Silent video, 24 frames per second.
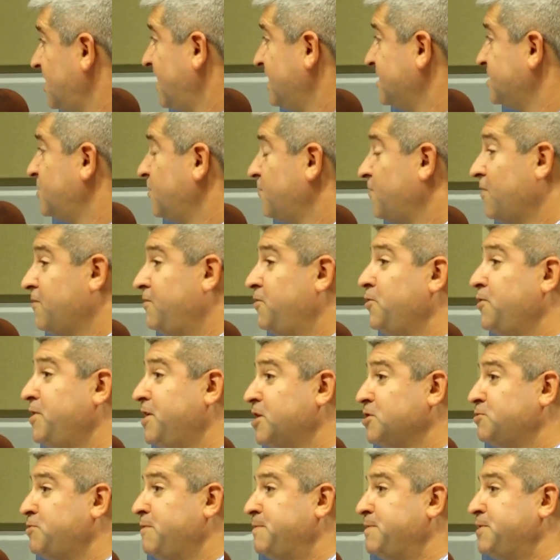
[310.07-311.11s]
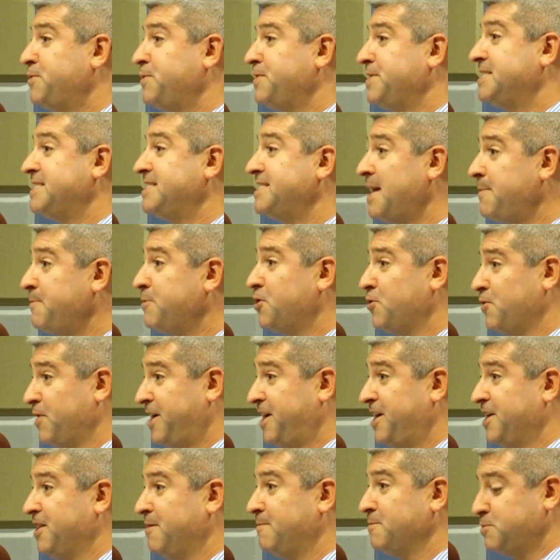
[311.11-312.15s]
And so for a few years, we've been doing STEM
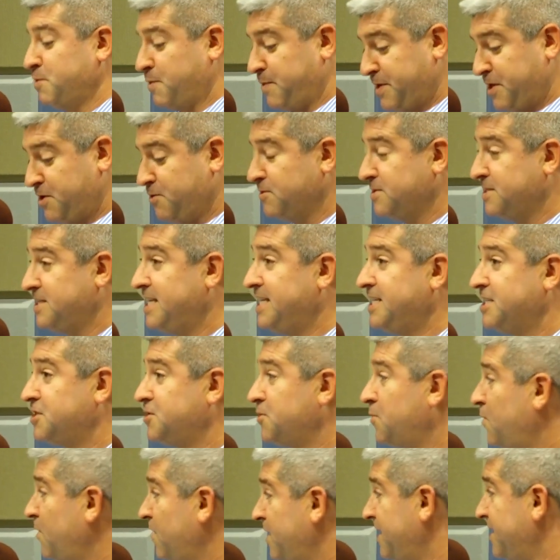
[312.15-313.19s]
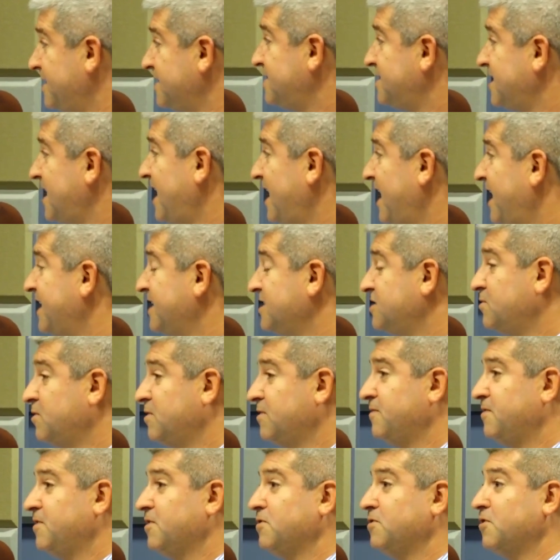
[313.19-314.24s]
curriculums where we use these toys as sort
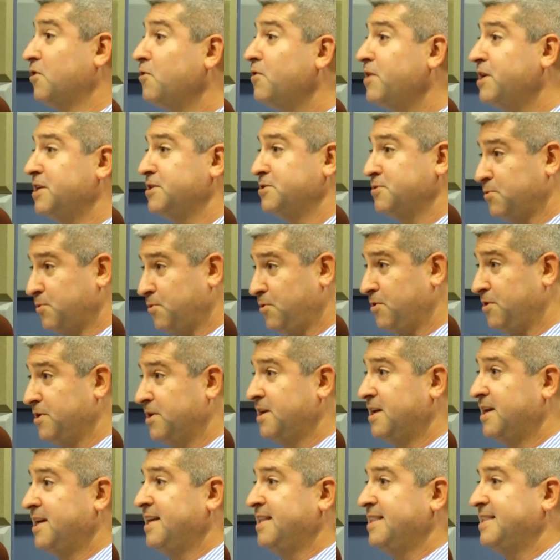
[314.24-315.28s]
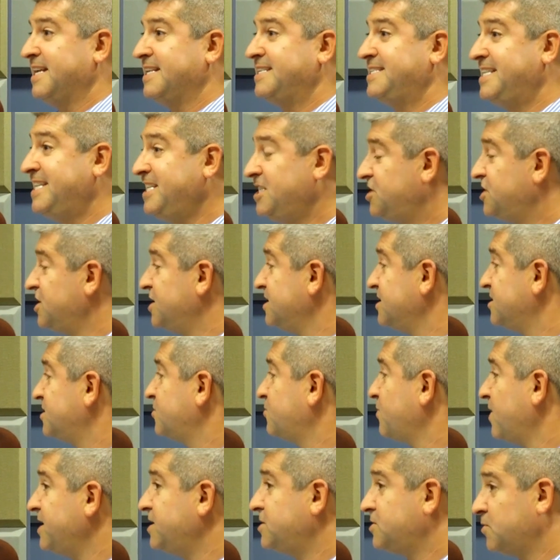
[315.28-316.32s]
of the learning tool that teaches
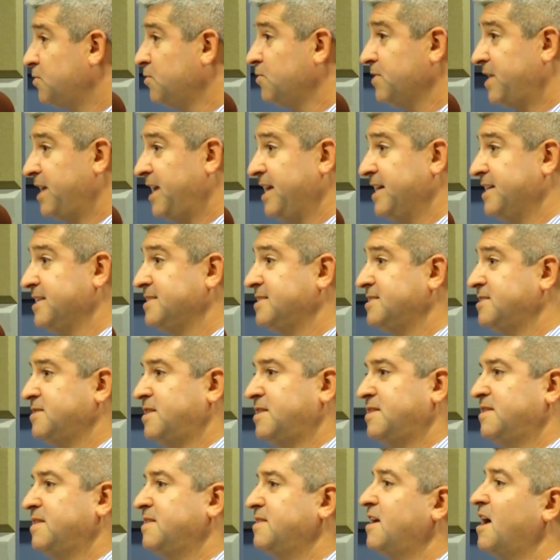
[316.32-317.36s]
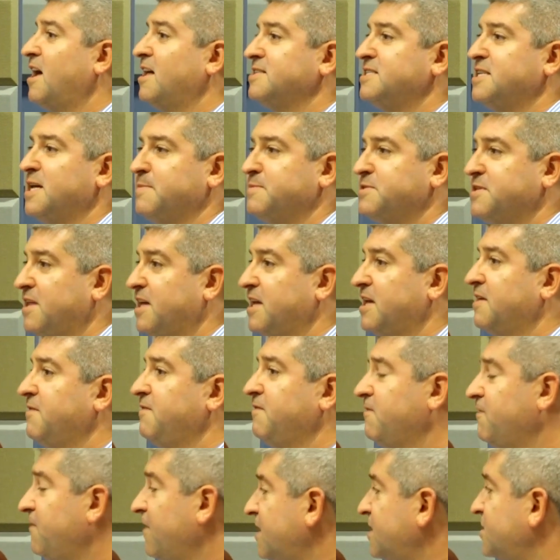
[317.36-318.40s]
grade school kids concepts like
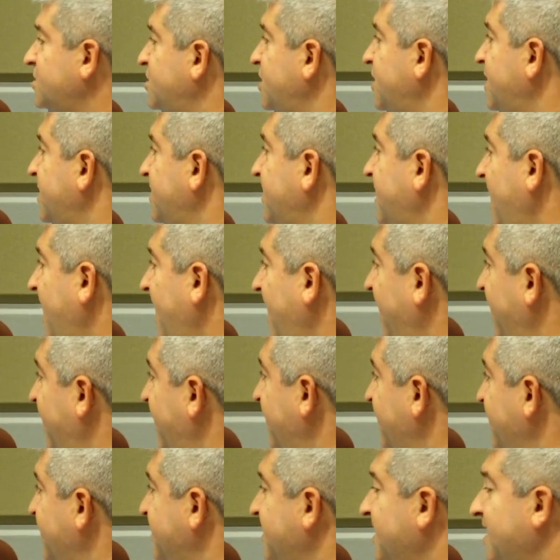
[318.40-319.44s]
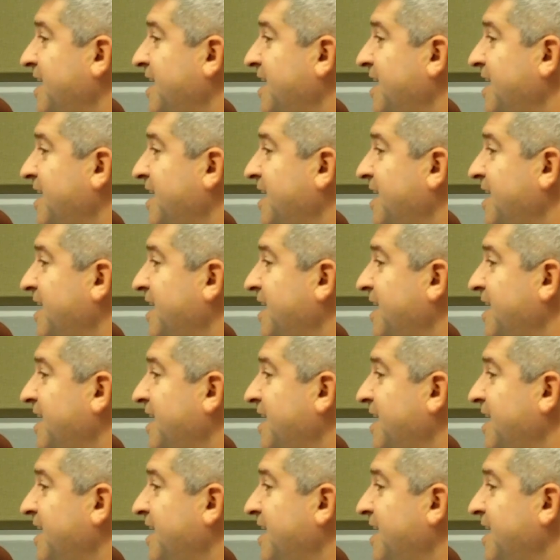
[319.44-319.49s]
friction and